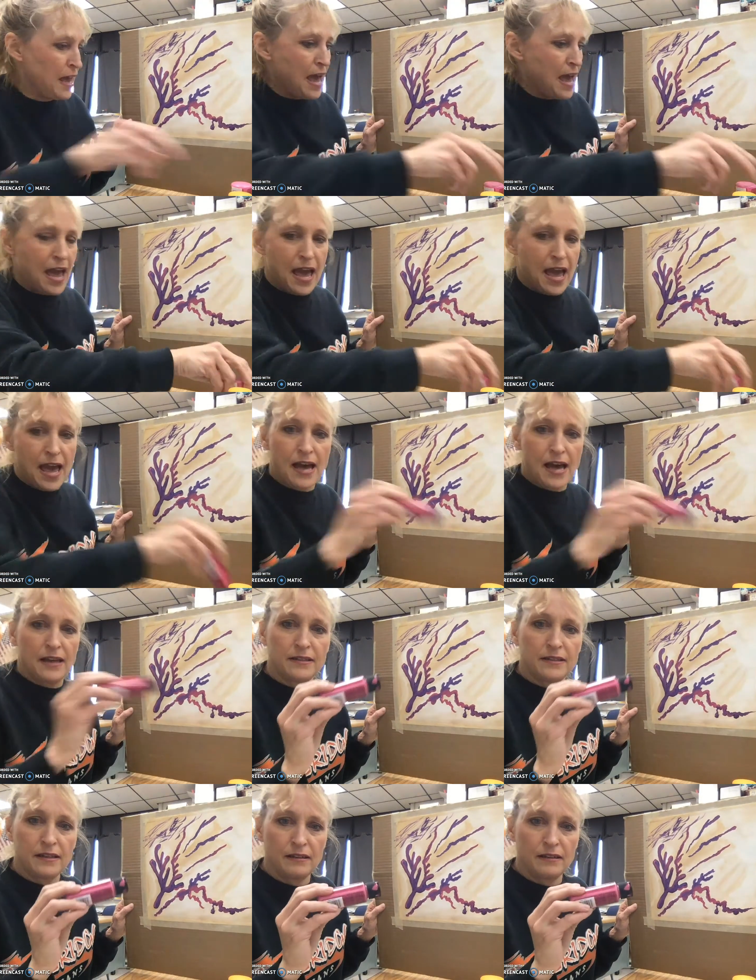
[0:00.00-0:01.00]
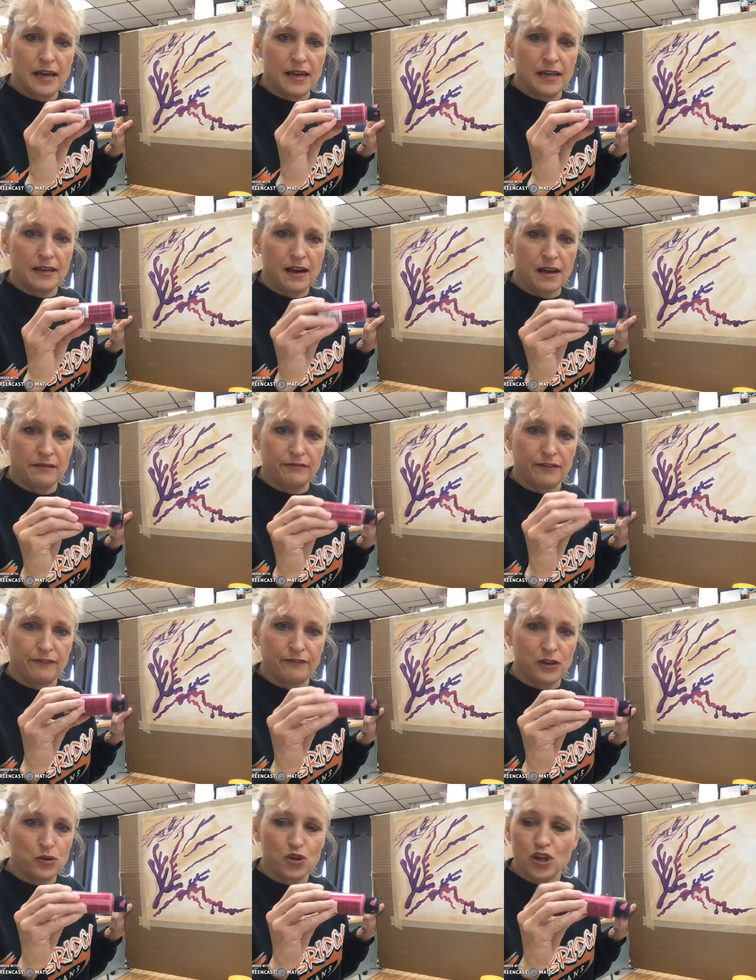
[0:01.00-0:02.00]
and a kind of a
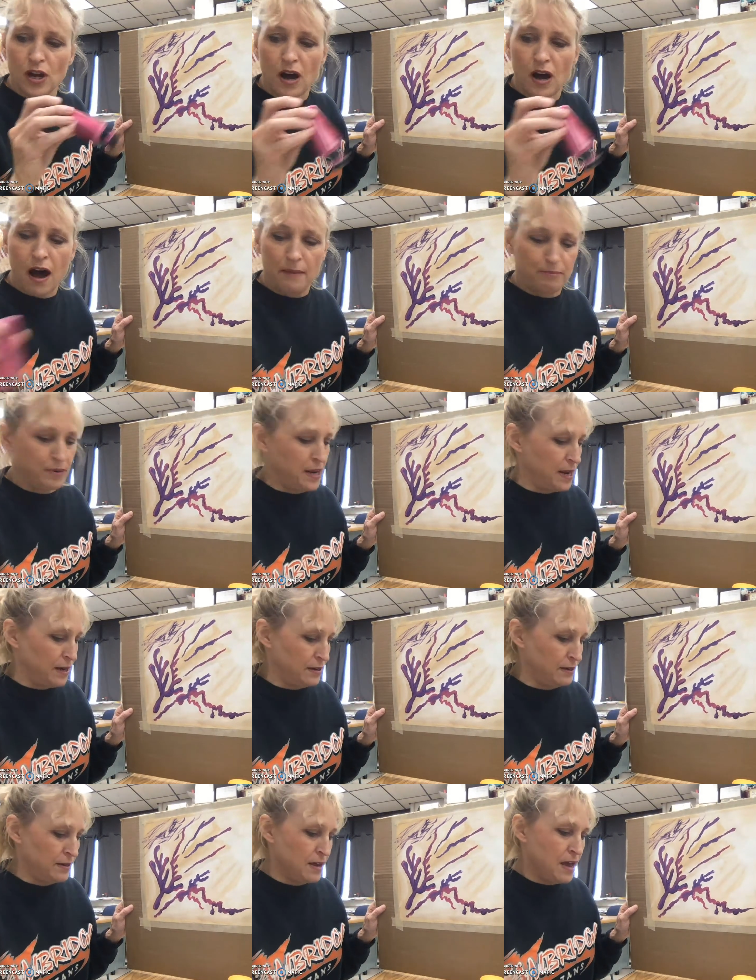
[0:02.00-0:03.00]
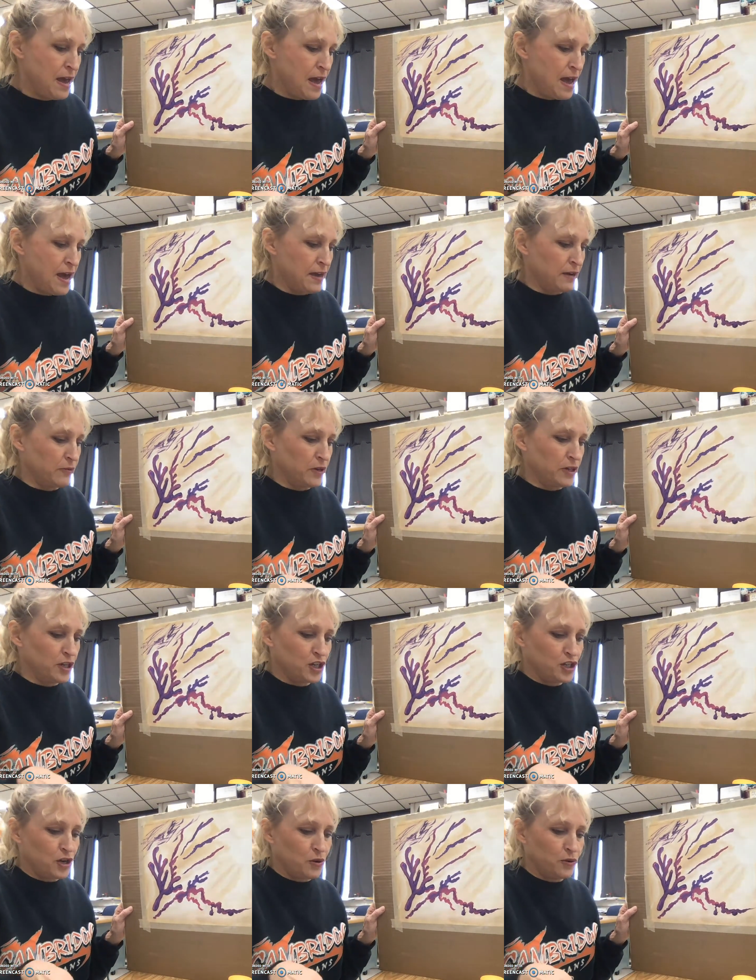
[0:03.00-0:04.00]
fuchsia hot pink. And I wanted to
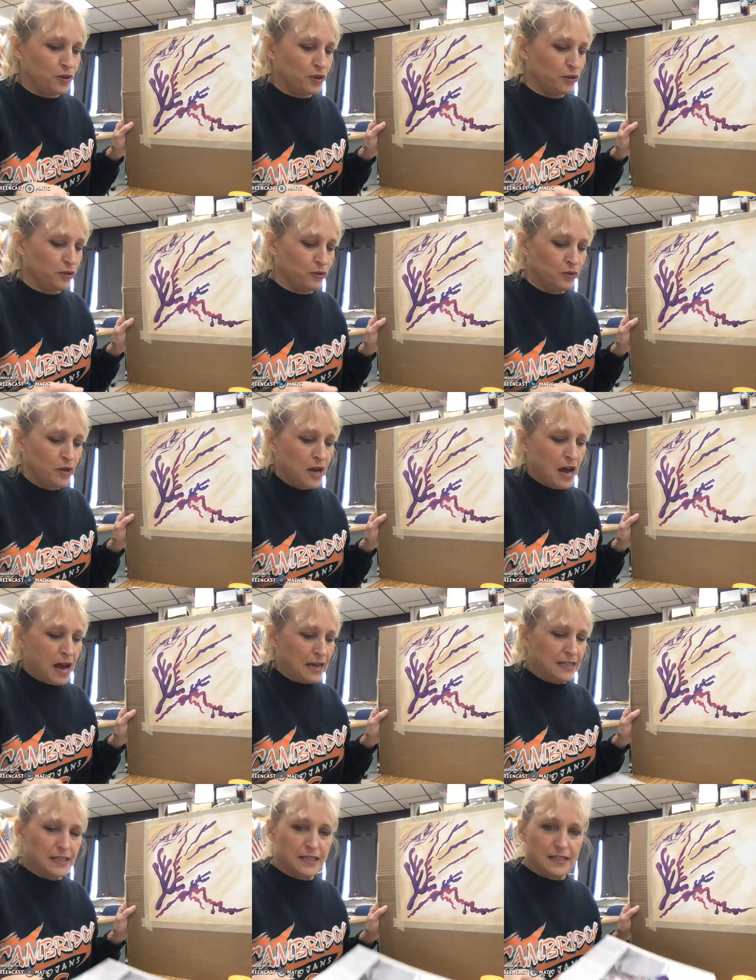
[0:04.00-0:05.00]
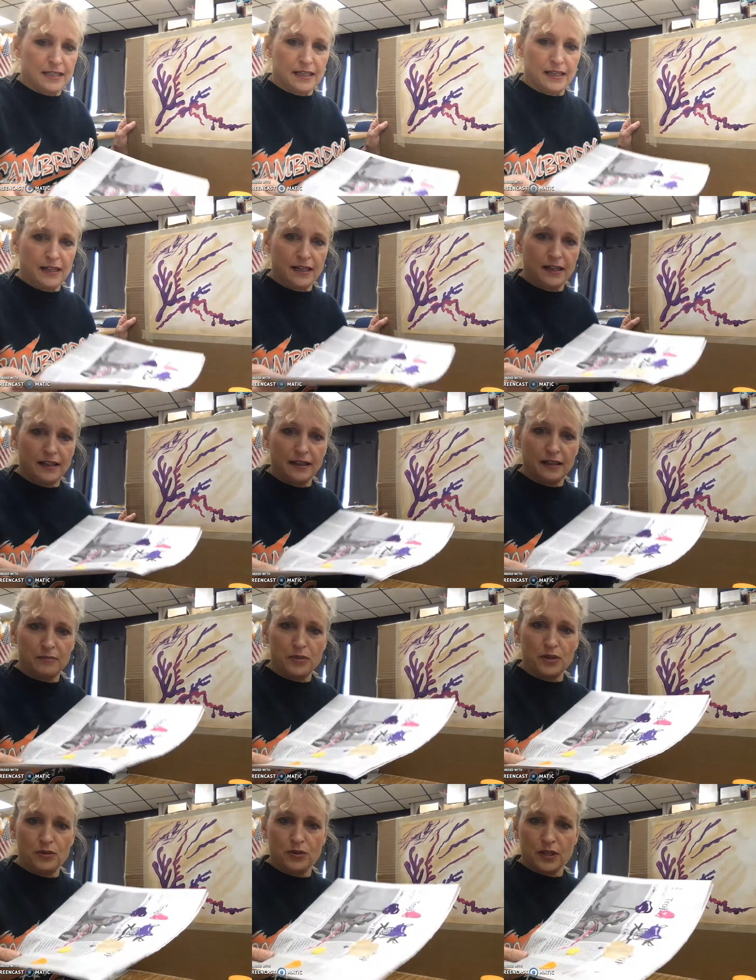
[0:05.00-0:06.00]
show you, I still
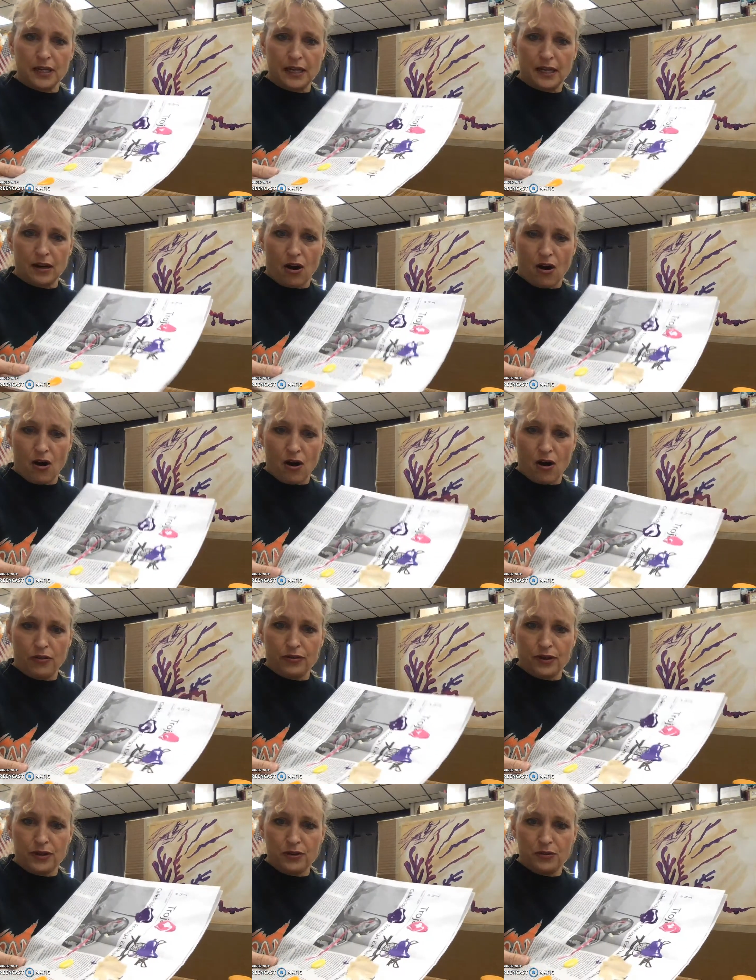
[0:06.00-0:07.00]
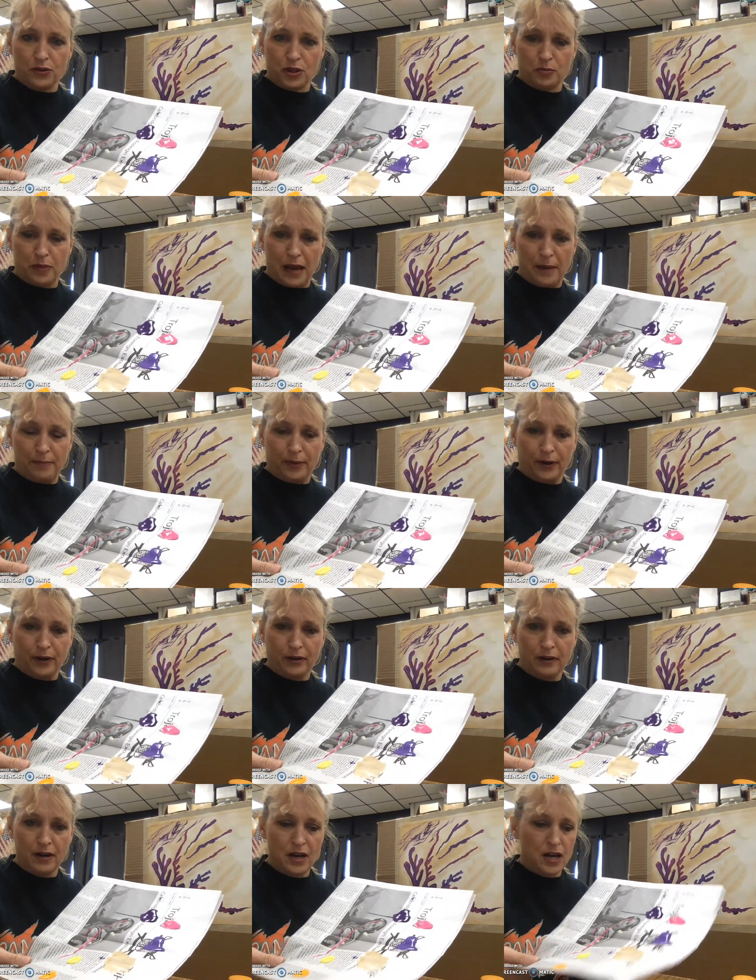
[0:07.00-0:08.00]
am using it on the
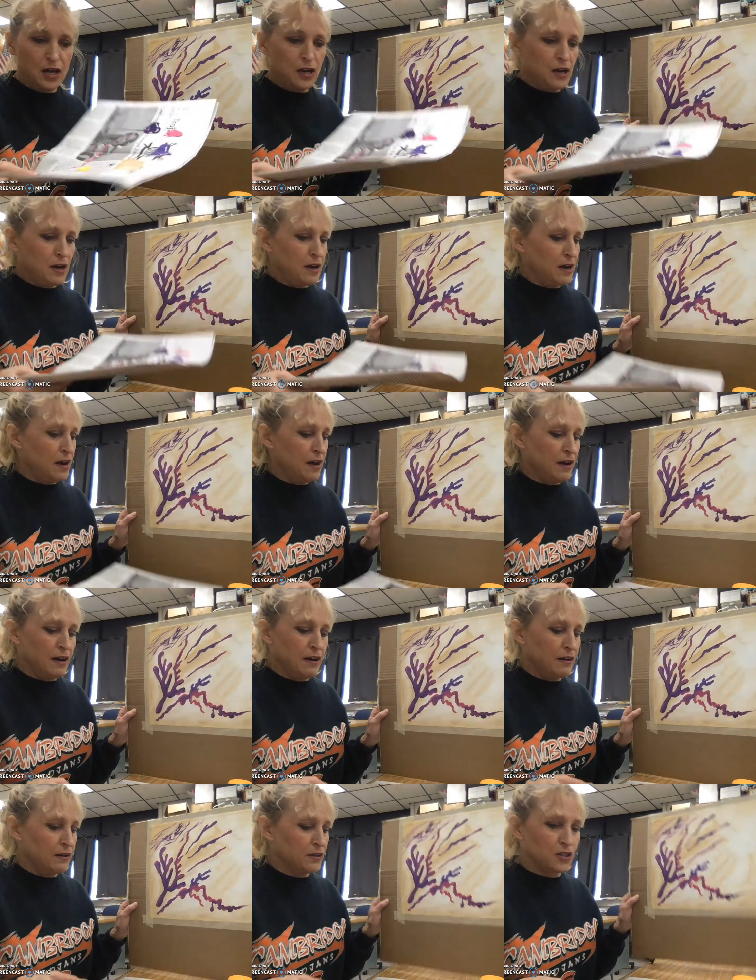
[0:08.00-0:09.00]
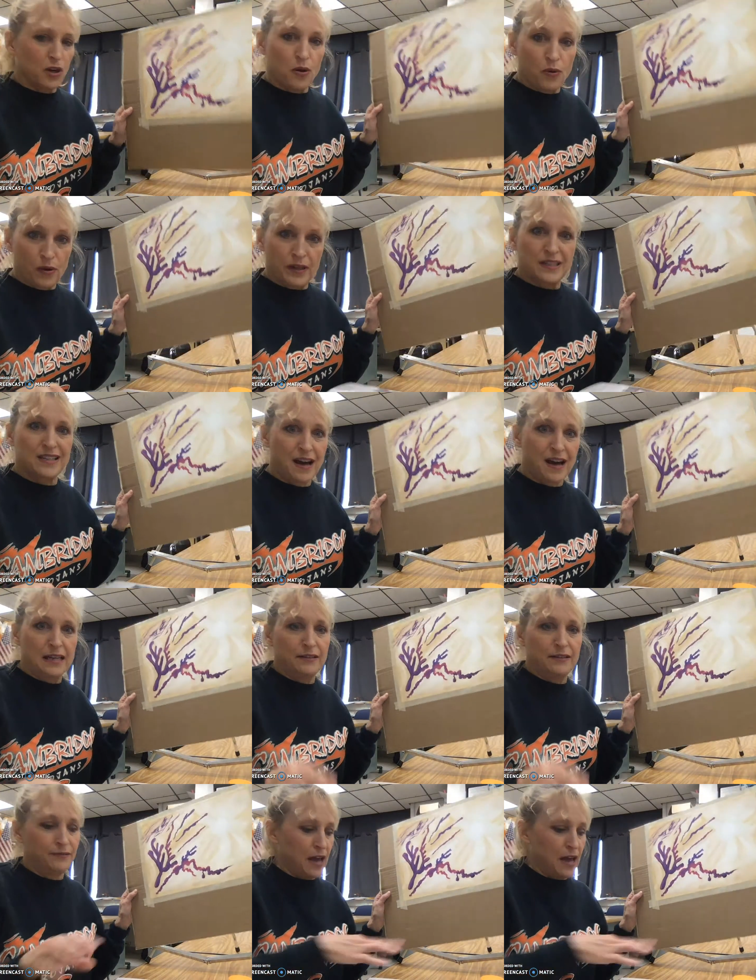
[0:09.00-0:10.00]
newspaper, so it's
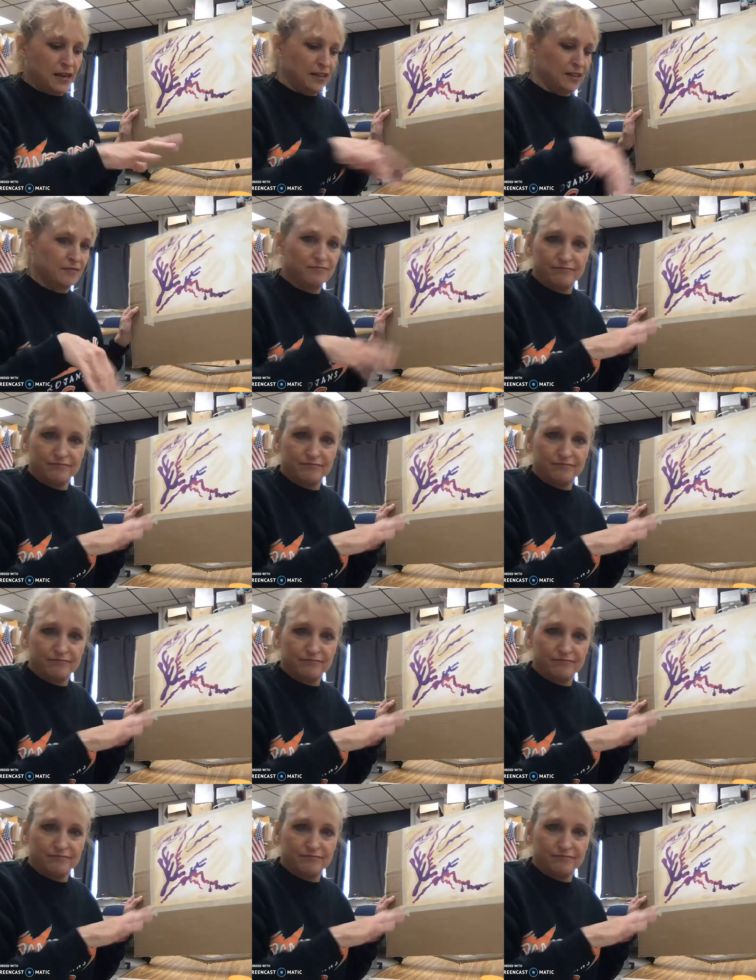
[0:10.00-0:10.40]
kind of like